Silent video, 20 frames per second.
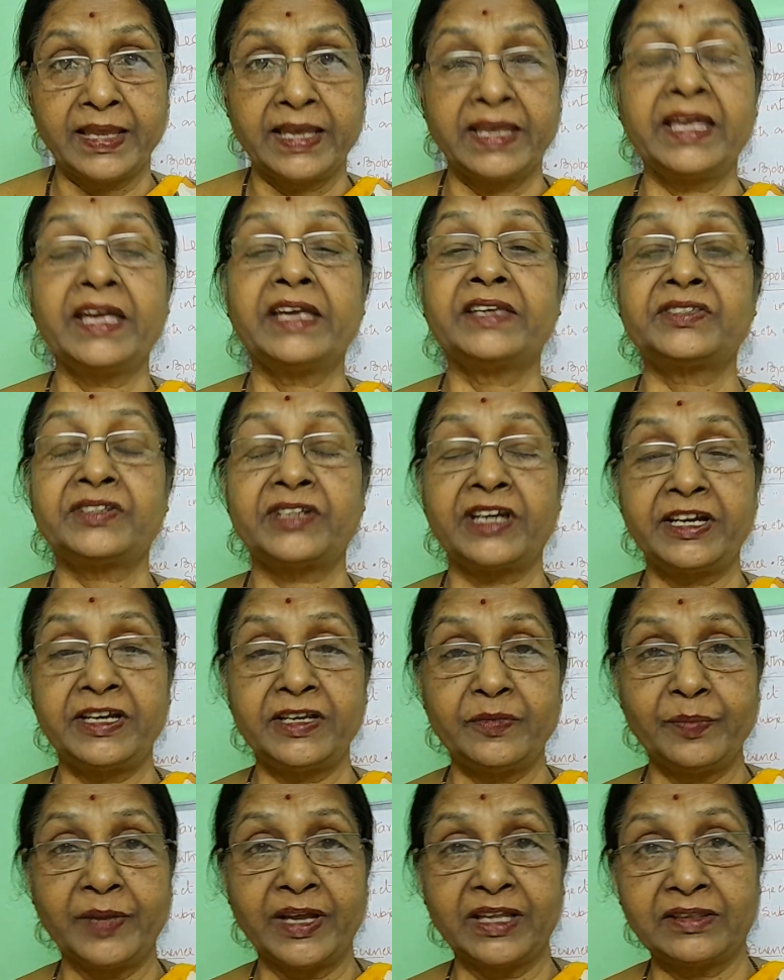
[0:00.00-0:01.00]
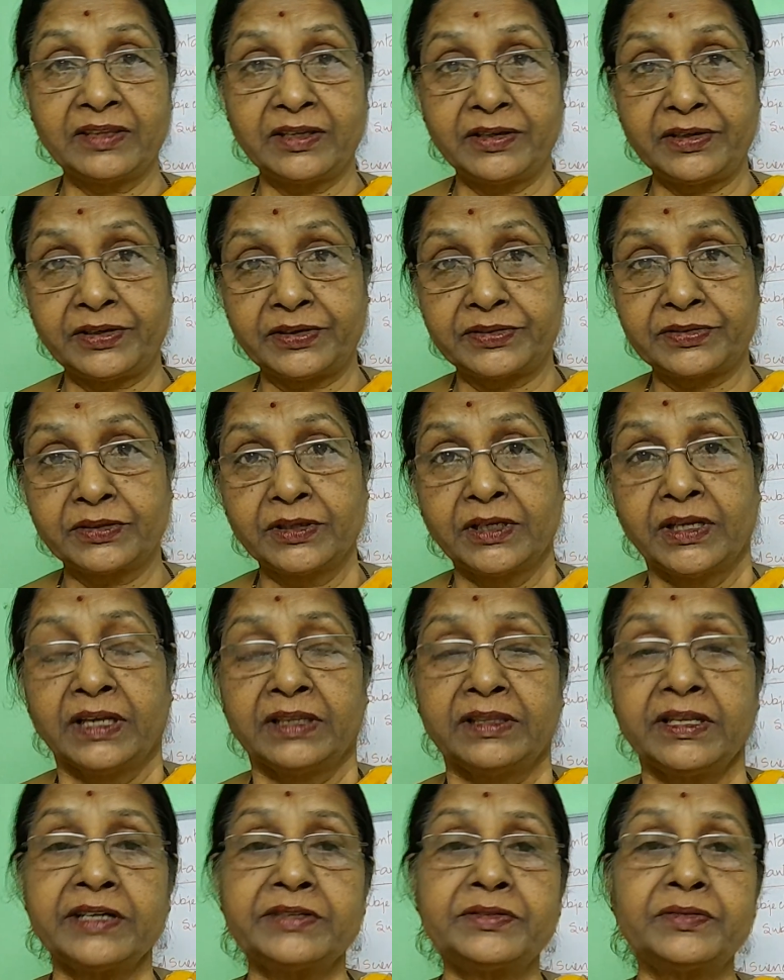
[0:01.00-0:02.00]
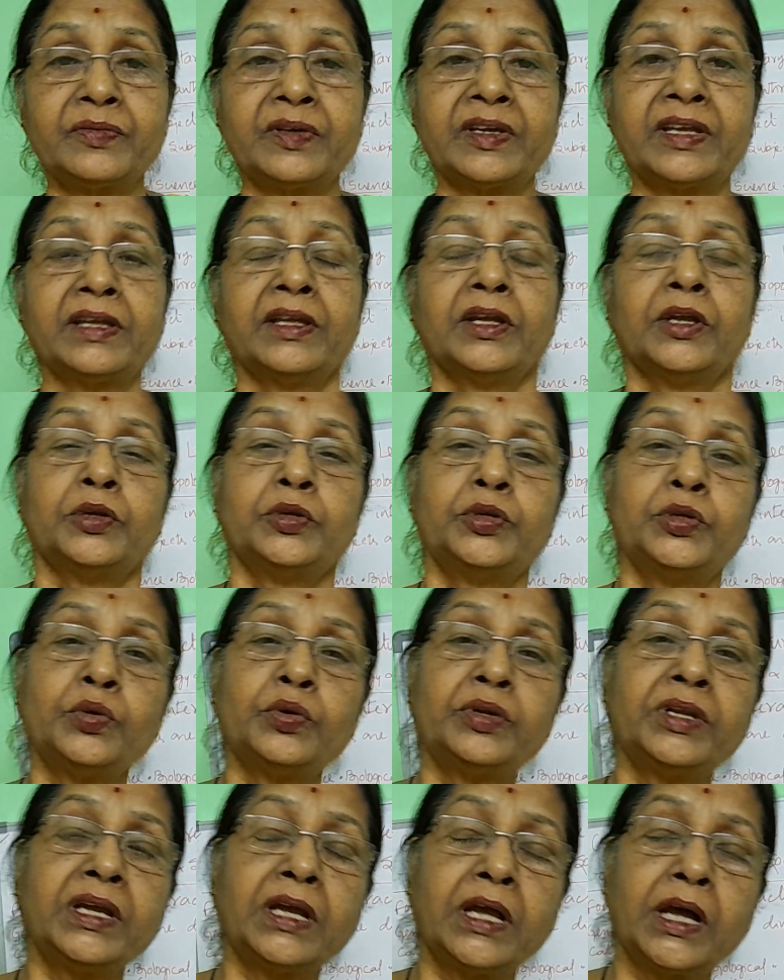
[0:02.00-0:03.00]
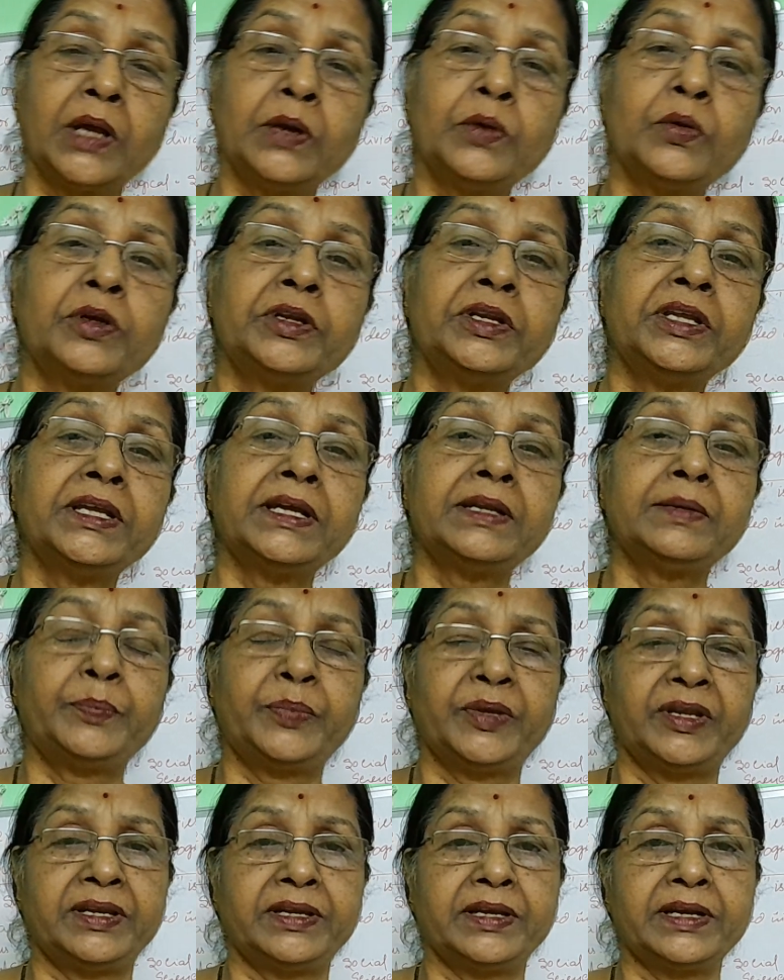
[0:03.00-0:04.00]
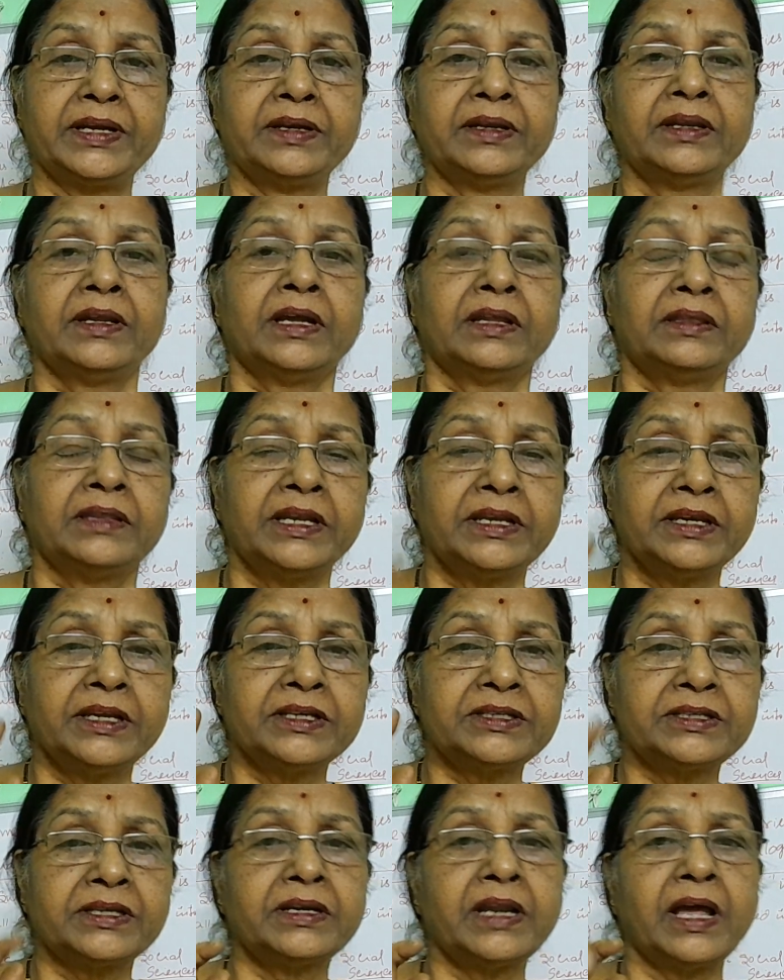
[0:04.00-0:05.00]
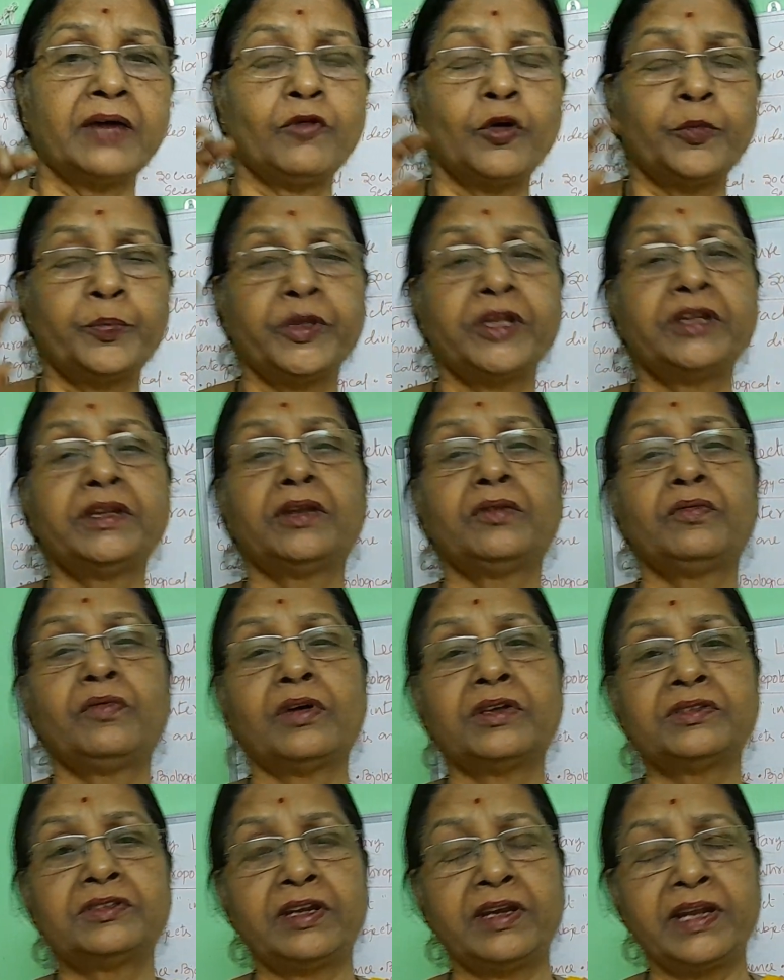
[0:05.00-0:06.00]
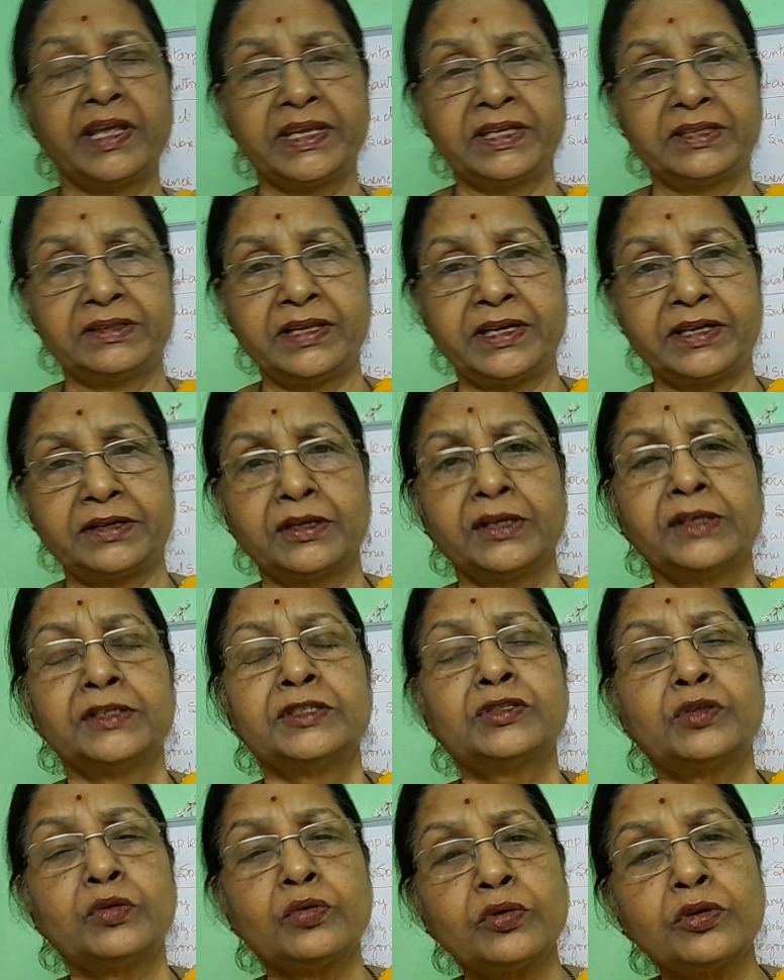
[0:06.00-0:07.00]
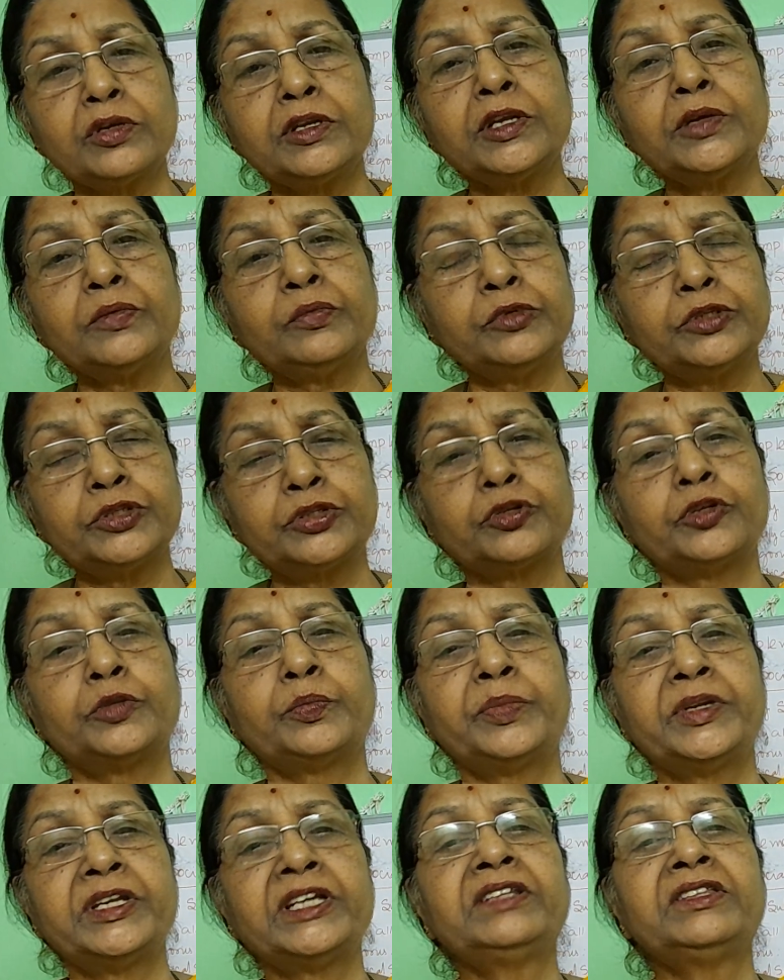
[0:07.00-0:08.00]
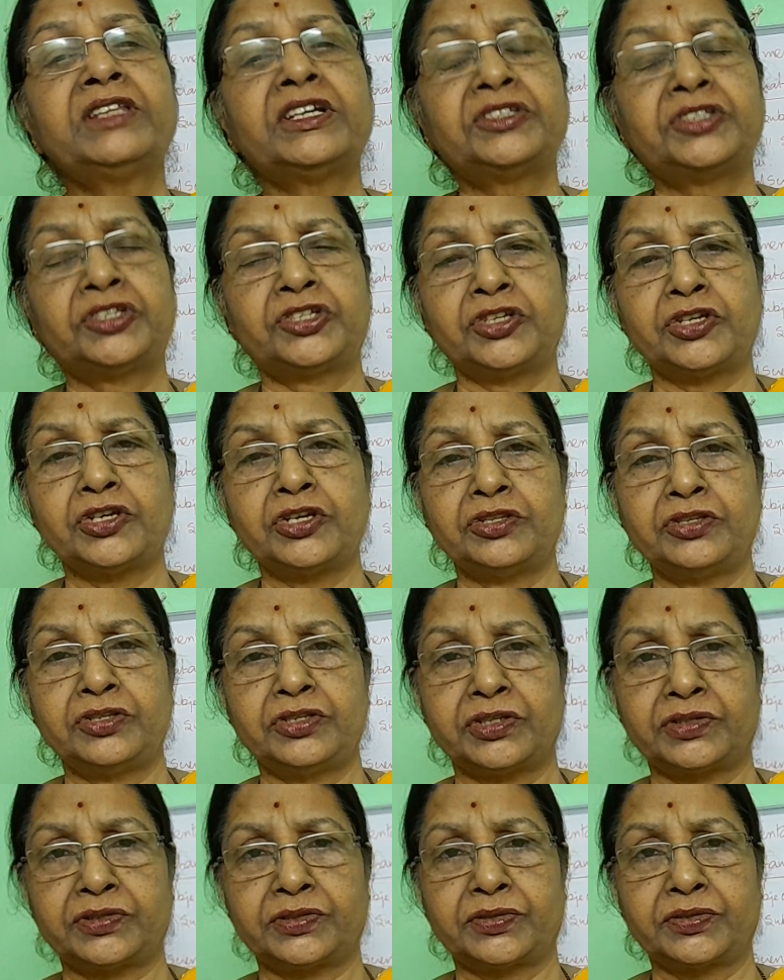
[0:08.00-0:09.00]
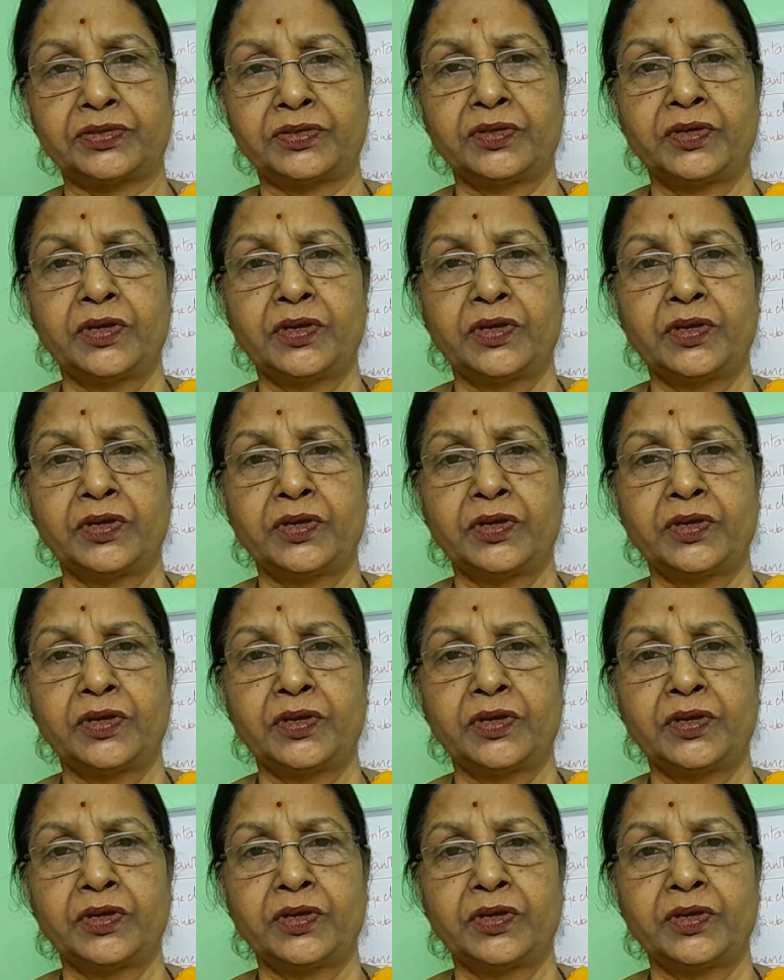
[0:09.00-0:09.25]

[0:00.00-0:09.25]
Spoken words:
Case study methods. That's why during colonial period, the nation opinion was like that. Slowly we should bring the changes.